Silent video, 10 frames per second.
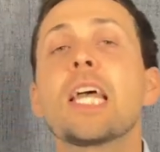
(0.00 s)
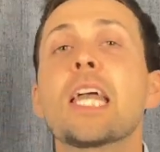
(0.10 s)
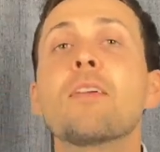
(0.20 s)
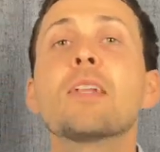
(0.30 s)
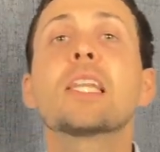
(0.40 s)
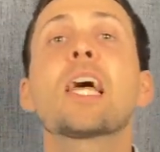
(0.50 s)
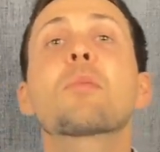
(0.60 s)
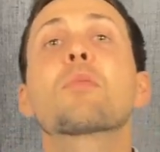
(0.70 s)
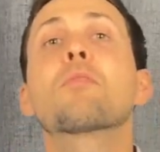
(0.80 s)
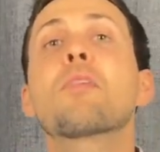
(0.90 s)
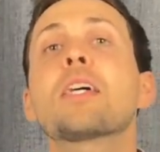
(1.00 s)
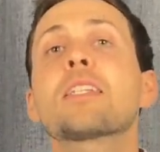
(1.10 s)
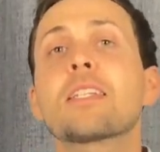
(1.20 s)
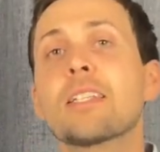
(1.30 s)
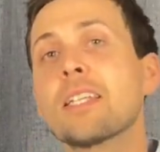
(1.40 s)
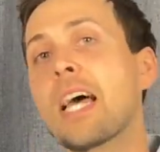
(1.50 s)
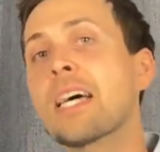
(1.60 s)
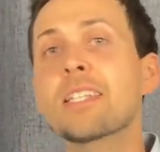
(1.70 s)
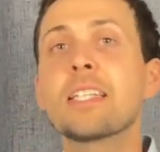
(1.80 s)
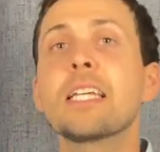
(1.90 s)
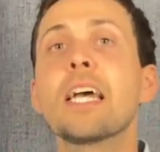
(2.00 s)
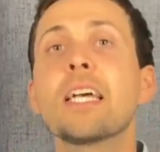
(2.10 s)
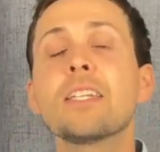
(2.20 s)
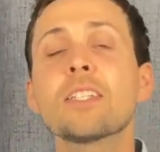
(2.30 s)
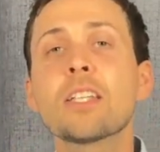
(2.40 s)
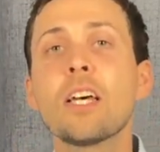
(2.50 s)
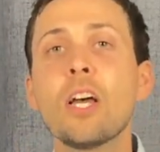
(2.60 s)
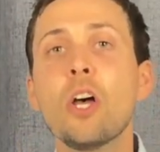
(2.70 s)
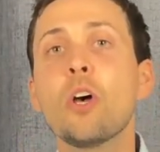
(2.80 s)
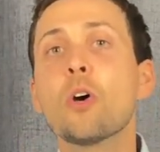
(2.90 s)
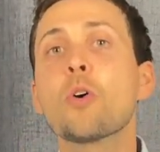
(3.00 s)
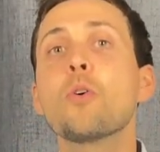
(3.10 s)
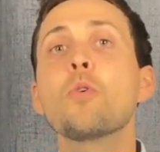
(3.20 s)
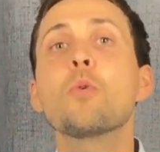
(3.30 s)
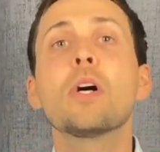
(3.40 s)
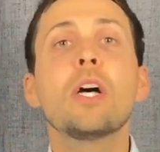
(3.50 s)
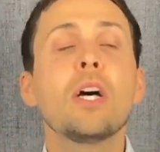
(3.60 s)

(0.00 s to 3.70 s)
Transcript: even a lot of professed SDAs who